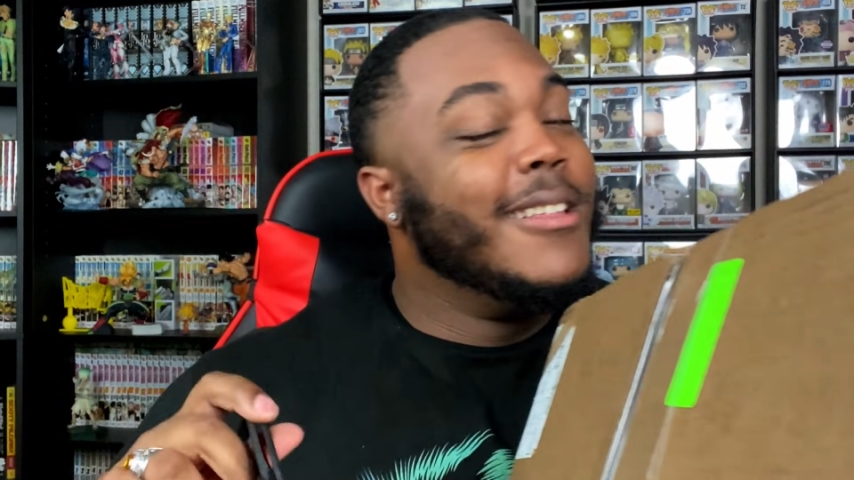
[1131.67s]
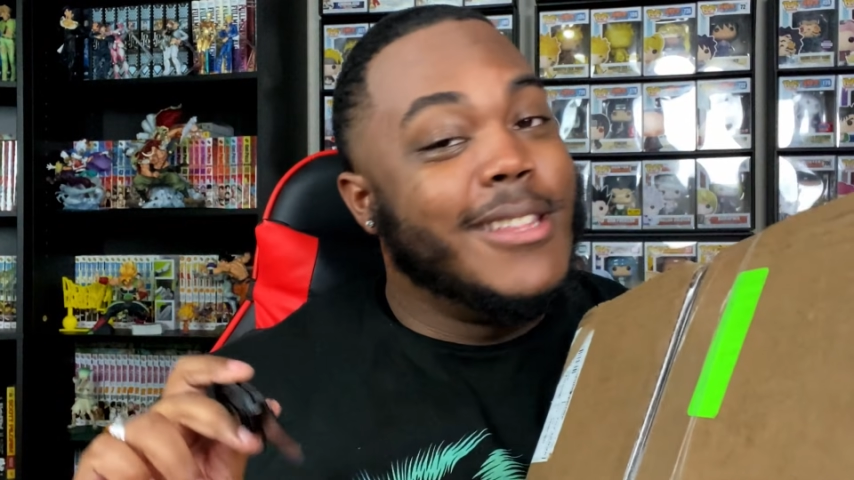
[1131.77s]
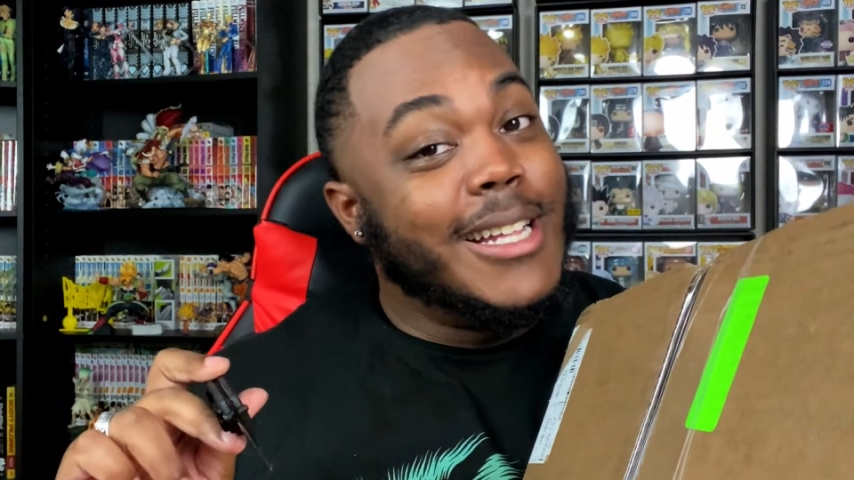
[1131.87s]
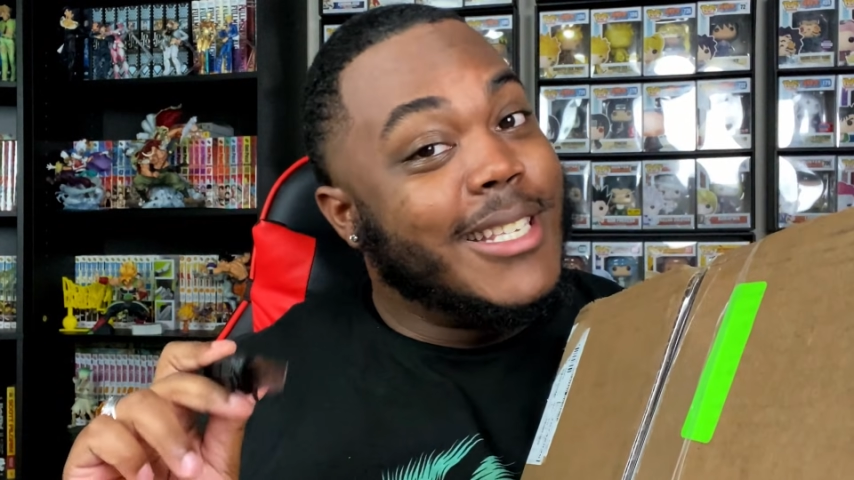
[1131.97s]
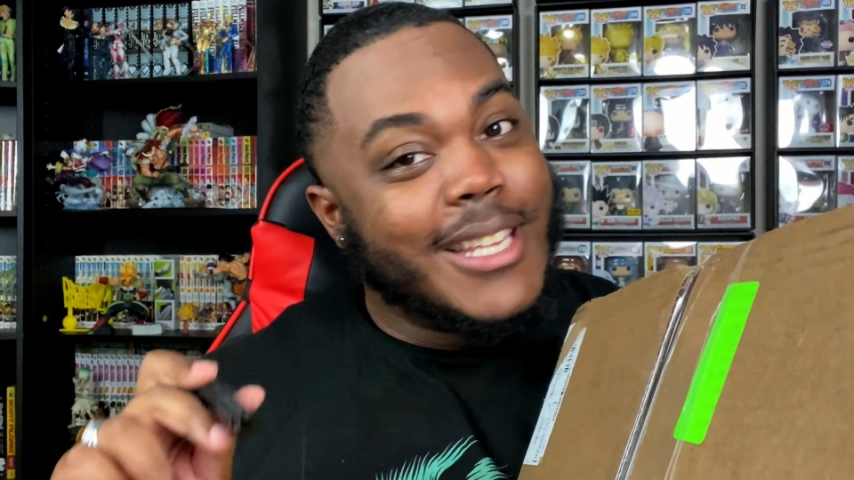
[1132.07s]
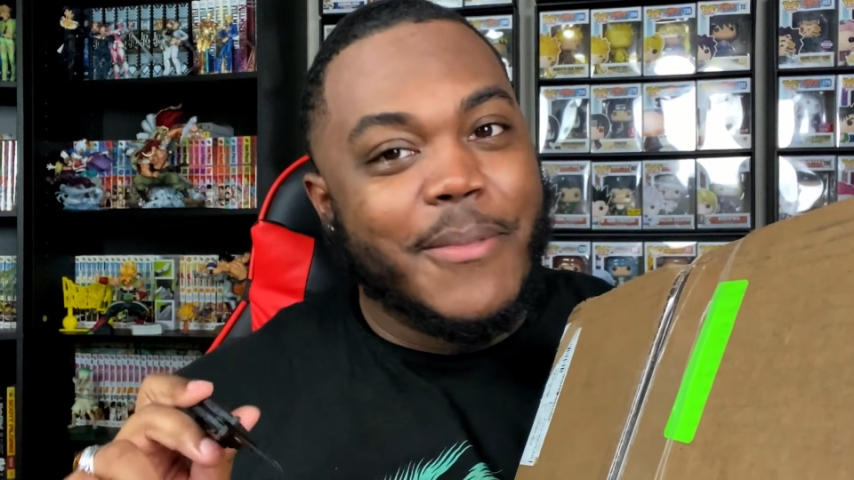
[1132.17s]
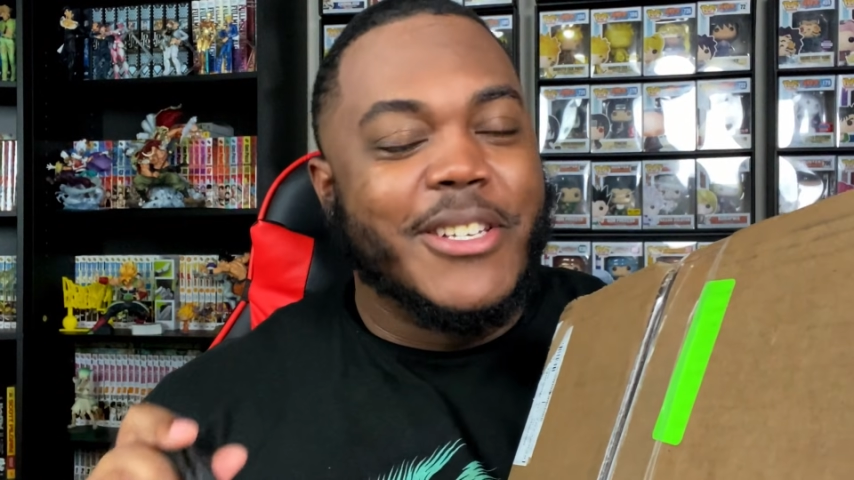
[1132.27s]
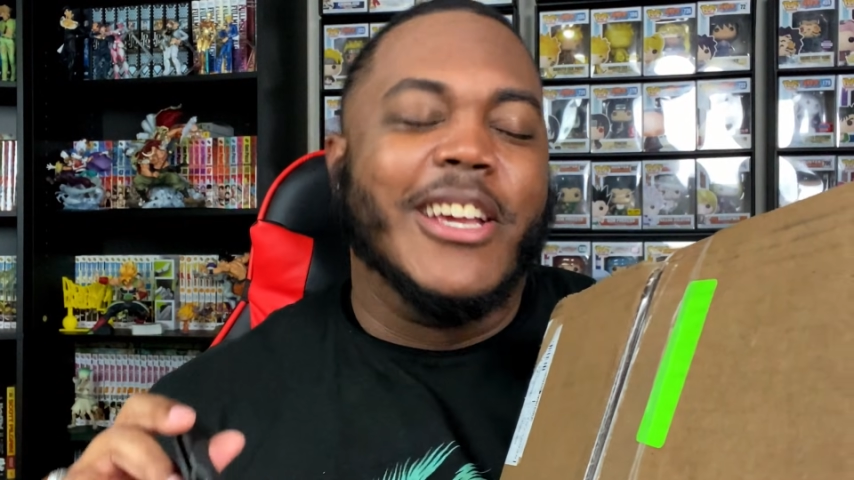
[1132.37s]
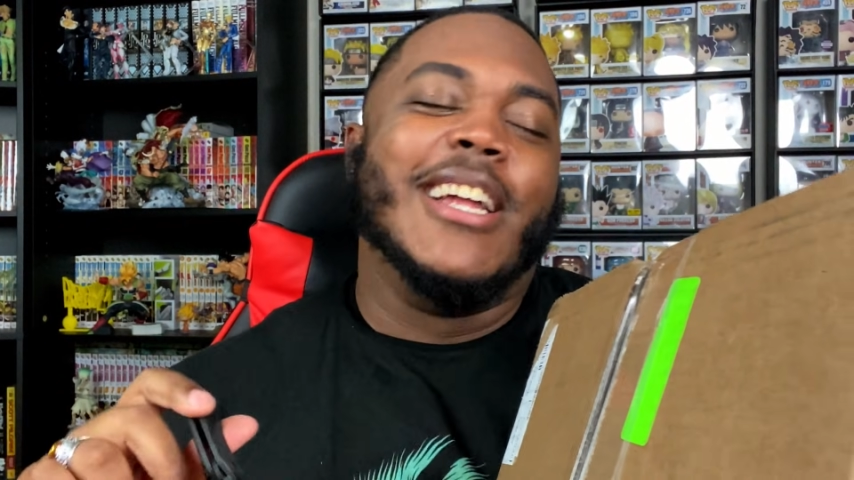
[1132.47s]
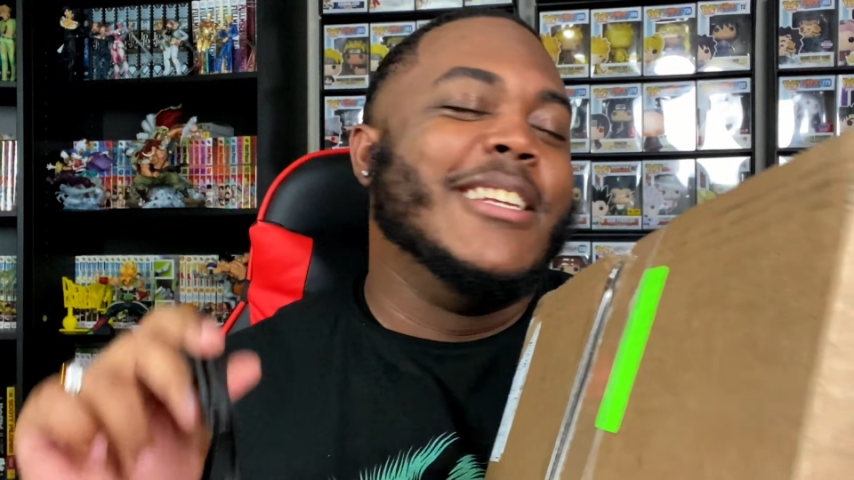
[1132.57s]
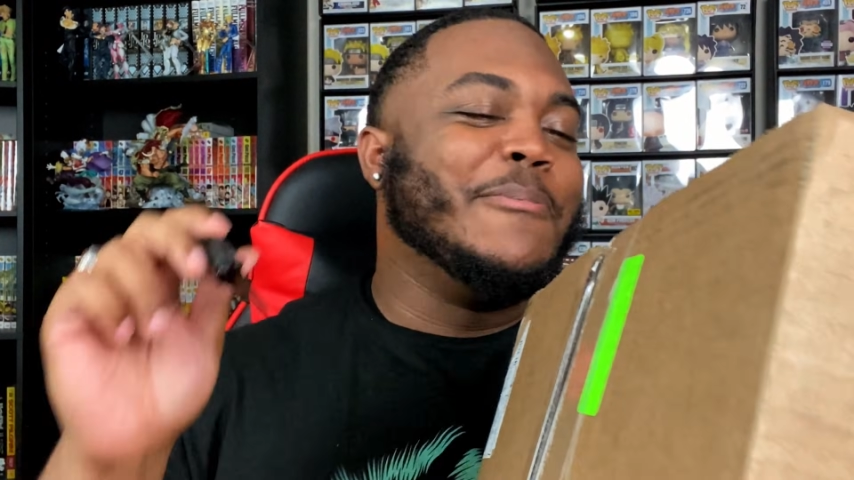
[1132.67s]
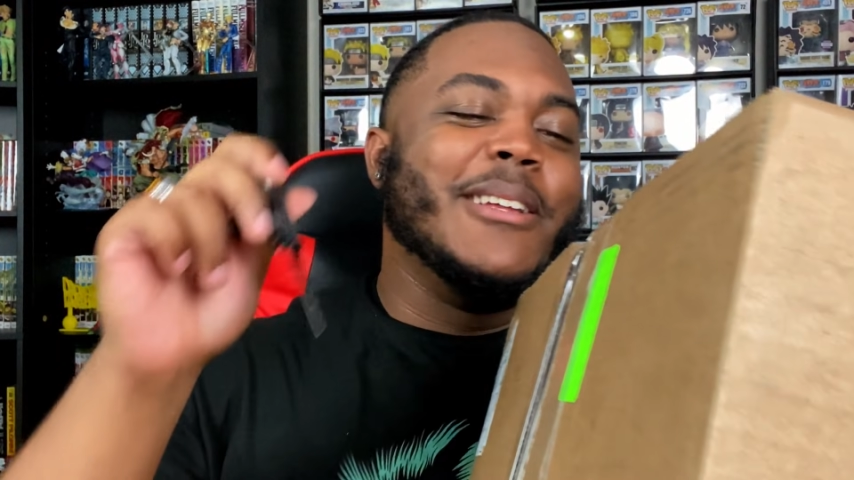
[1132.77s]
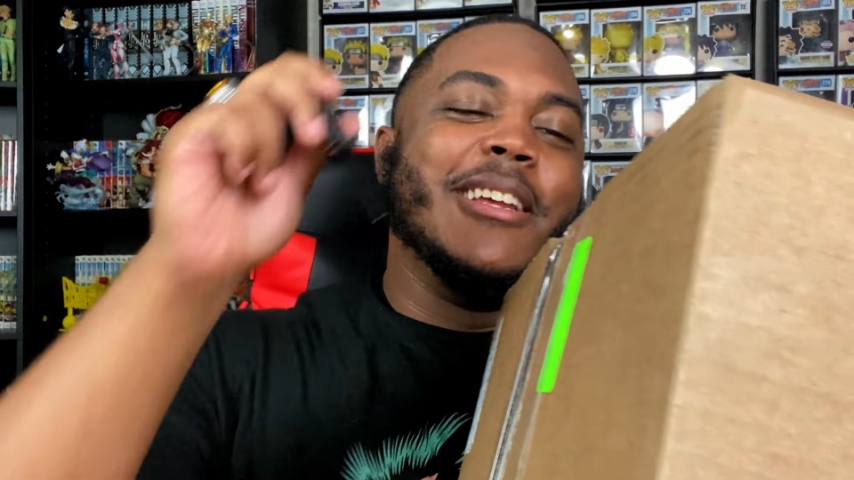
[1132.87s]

Not the STIMMY check. I didn't spend